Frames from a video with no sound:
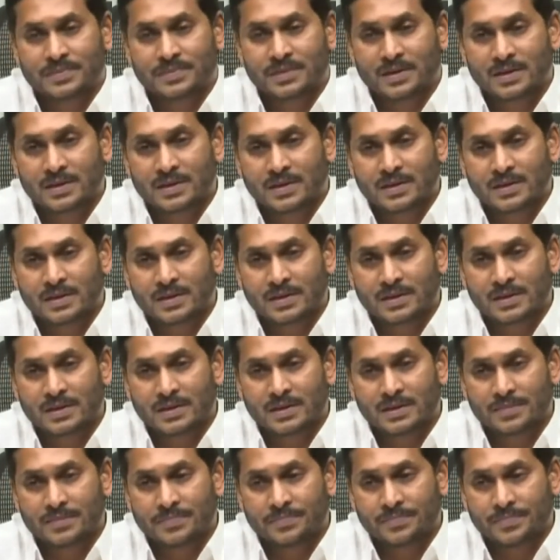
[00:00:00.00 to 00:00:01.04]

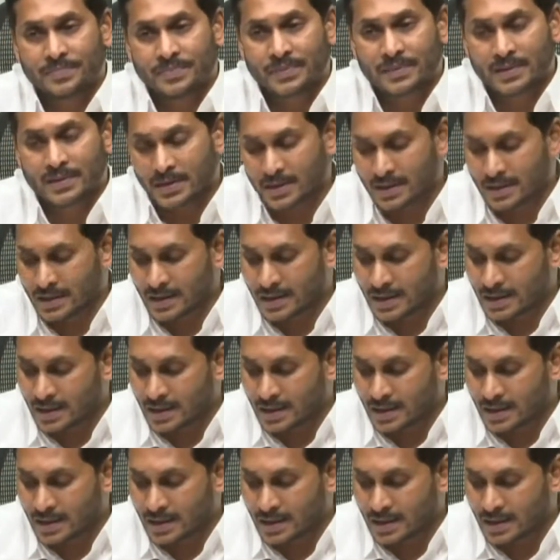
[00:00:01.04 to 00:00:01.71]
(silence)